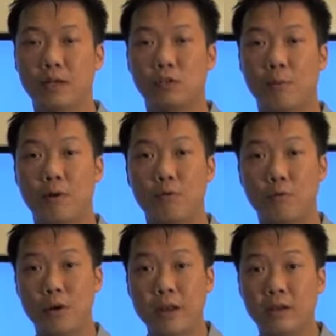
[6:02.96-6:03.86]
need to talk
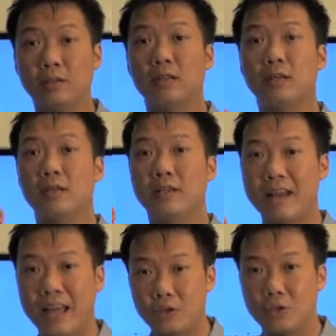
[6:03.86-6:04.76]
about real
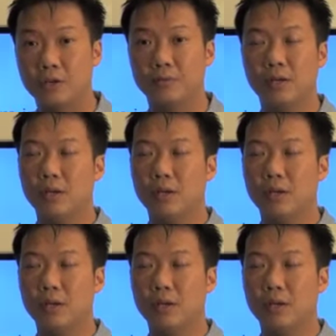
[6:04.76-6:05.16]
nature.